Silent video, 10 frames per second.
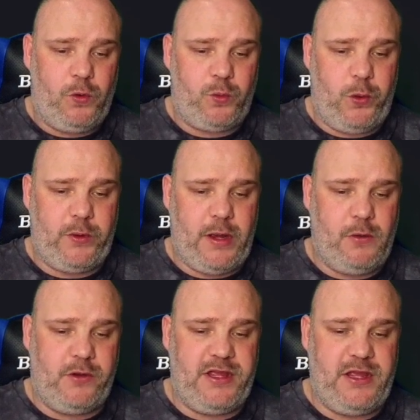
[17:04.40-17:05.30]
will no
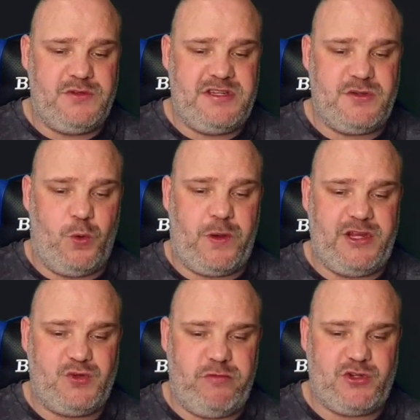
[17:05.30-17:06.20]
longer use his
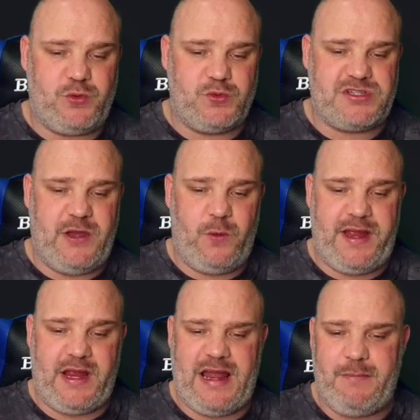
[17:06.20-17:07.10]
Orcish Ritual skill
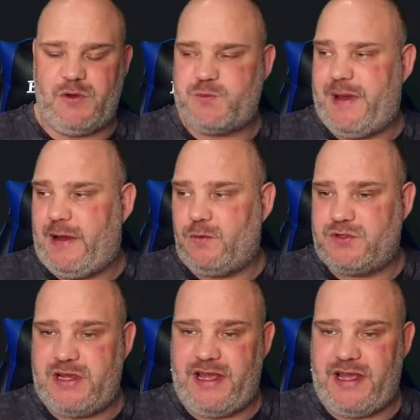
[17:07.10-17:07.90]
in clan boss battles.